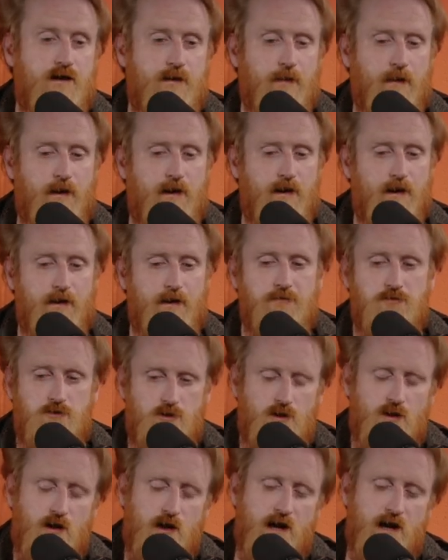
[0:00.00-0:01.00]
Uh,
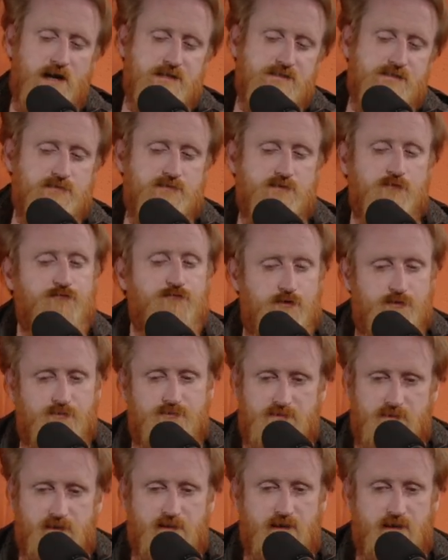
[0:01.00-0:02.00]
I get the feeling
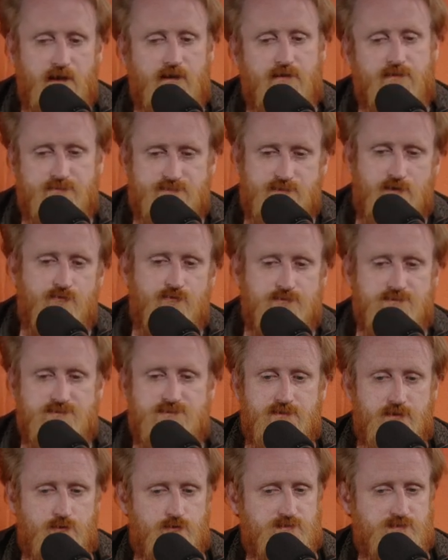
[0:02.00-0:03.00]
that Candace Owens
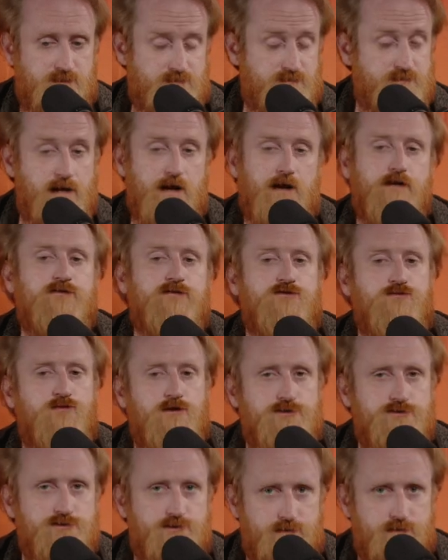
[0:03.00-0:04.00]
knows exactly
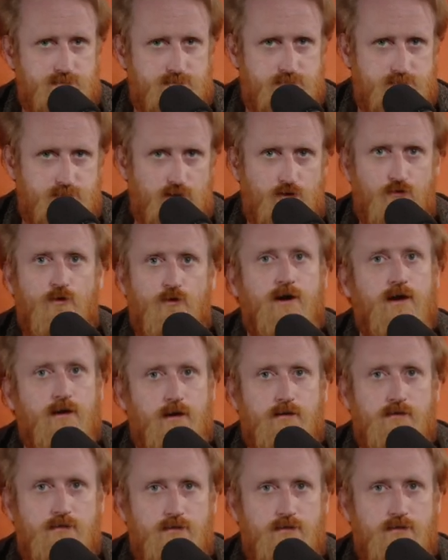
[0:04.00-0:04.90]
what she's doing.